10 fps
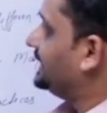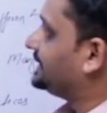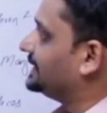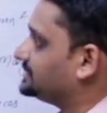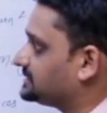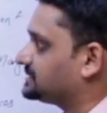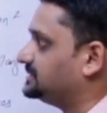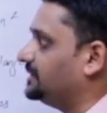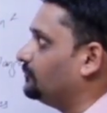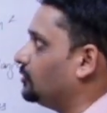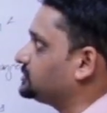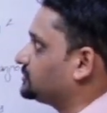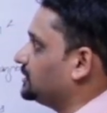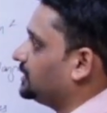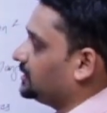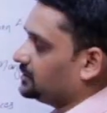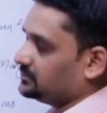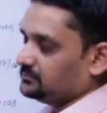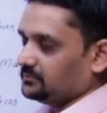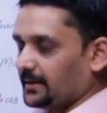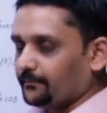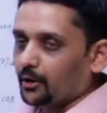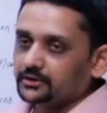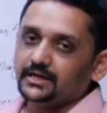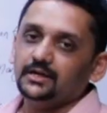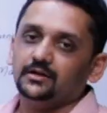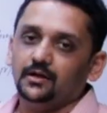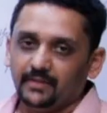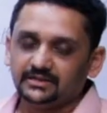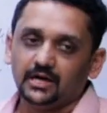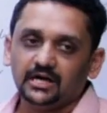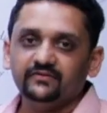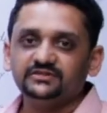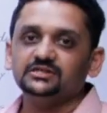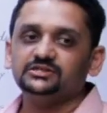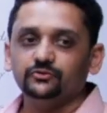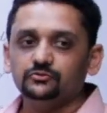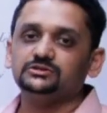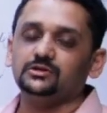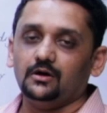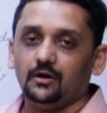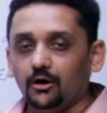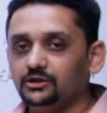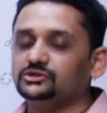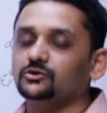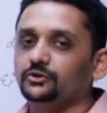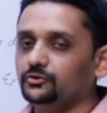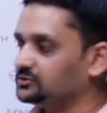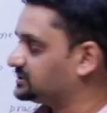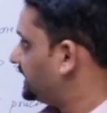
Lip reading: it is the most important method which is also used